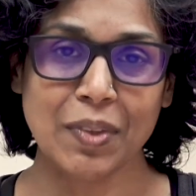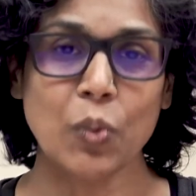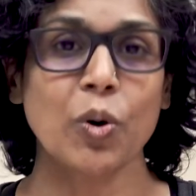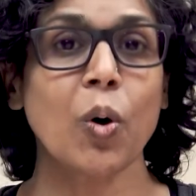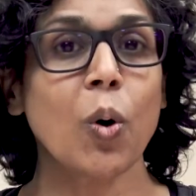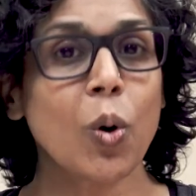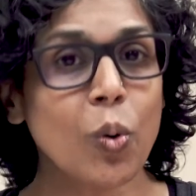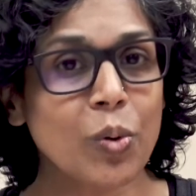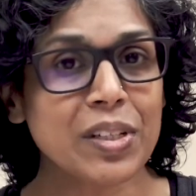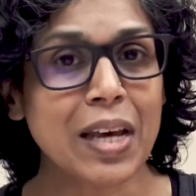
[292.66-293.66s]
We're
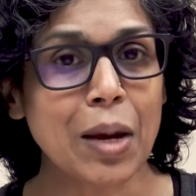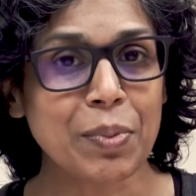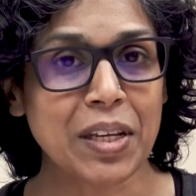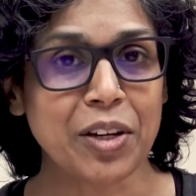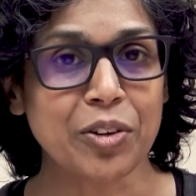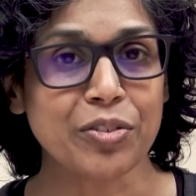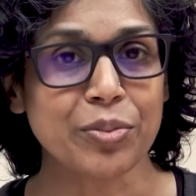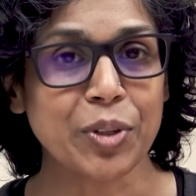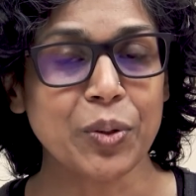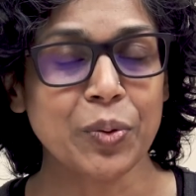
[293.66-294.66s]
always happy to hear
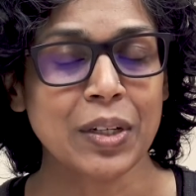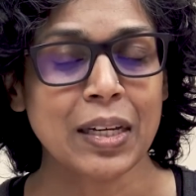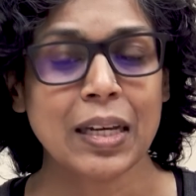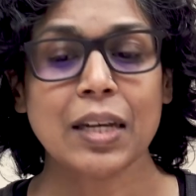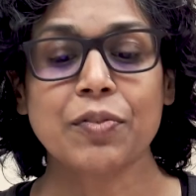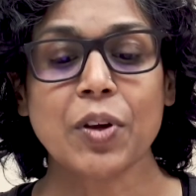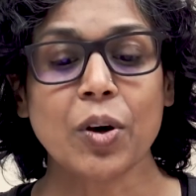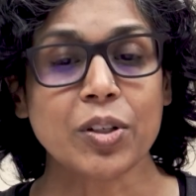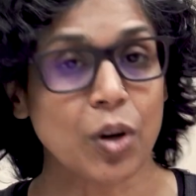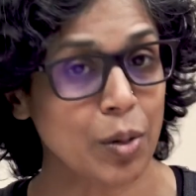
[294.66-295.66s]
from you. If there
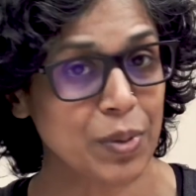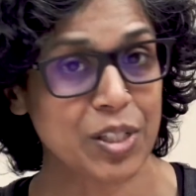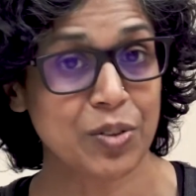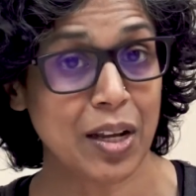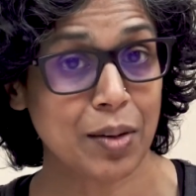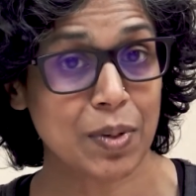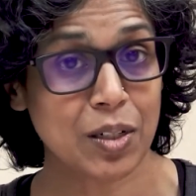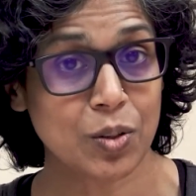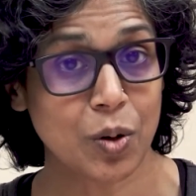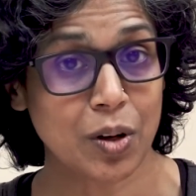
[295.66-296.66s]
are topics you'd like me
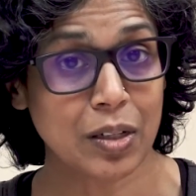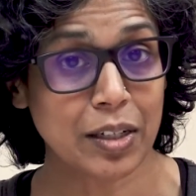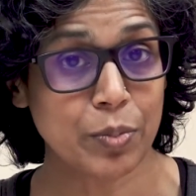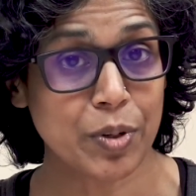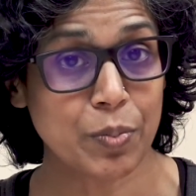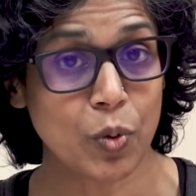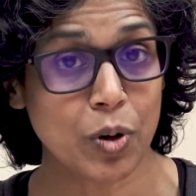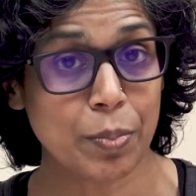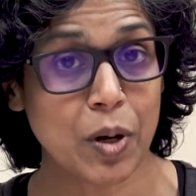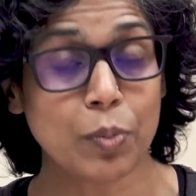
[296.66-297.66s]
to talk a little bit
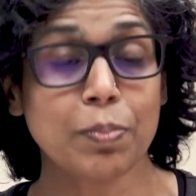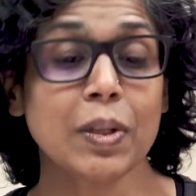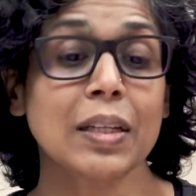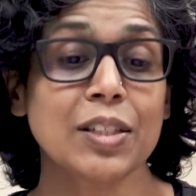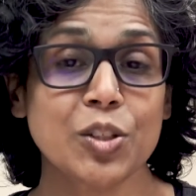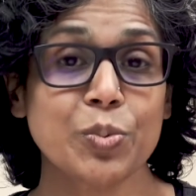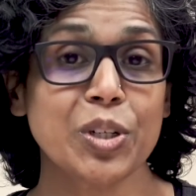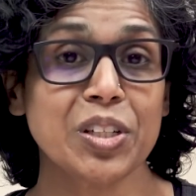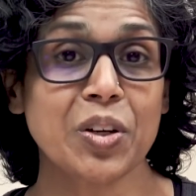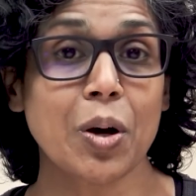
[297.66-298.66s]
more about, please do put
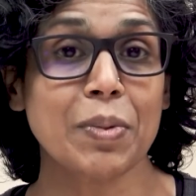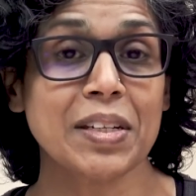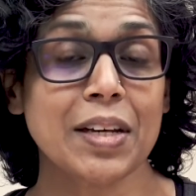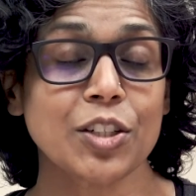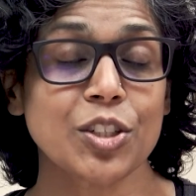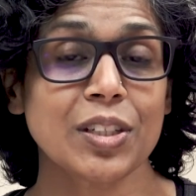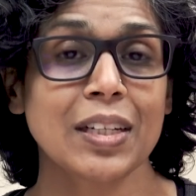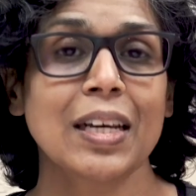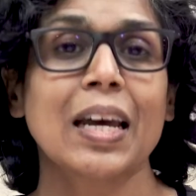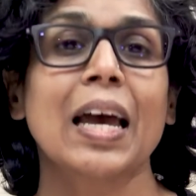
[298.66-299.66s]
it in the comment section,
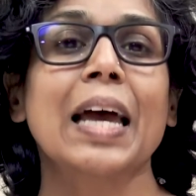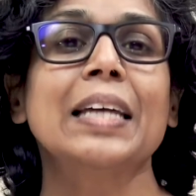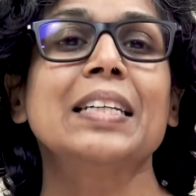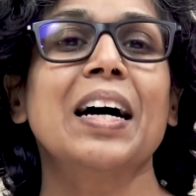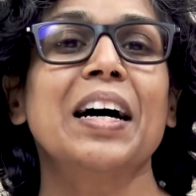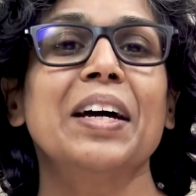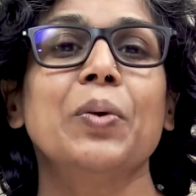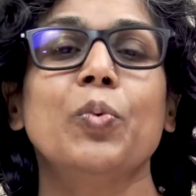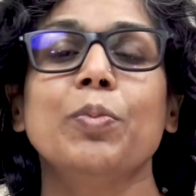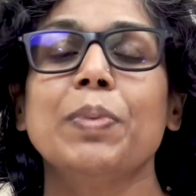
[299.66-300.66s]
and I
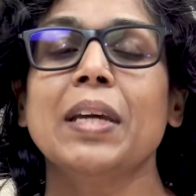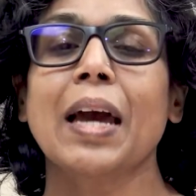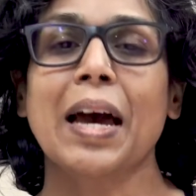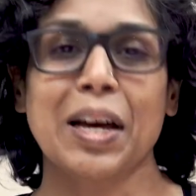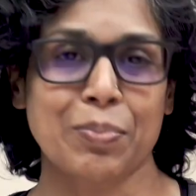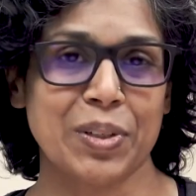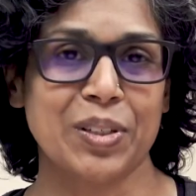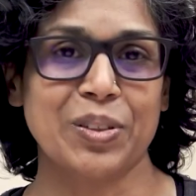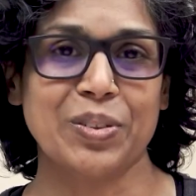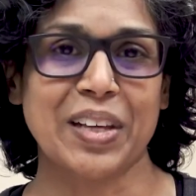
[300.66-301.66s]
would be happy
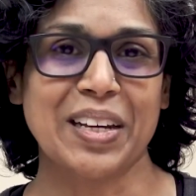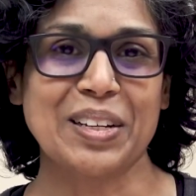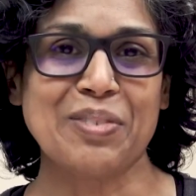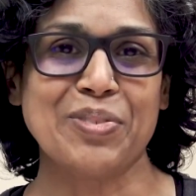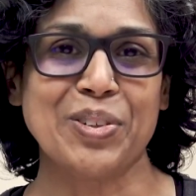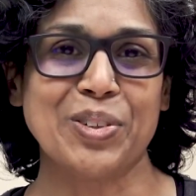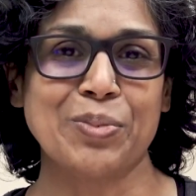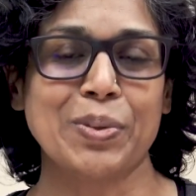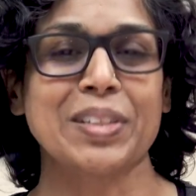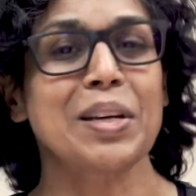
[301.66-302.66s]
to do that in the future
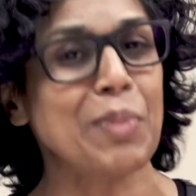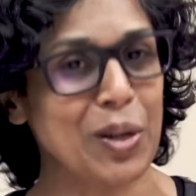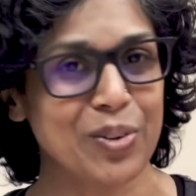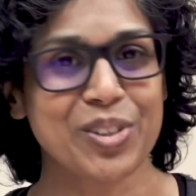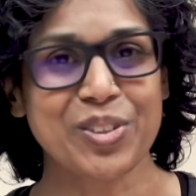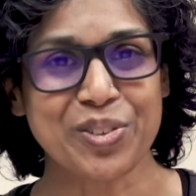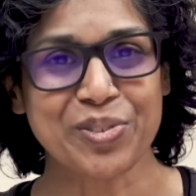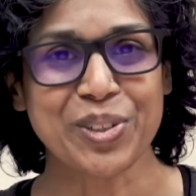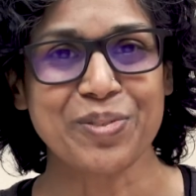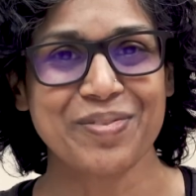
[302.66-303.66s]
because I'm here to serve
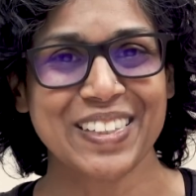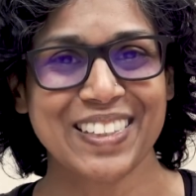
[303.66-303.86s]
you.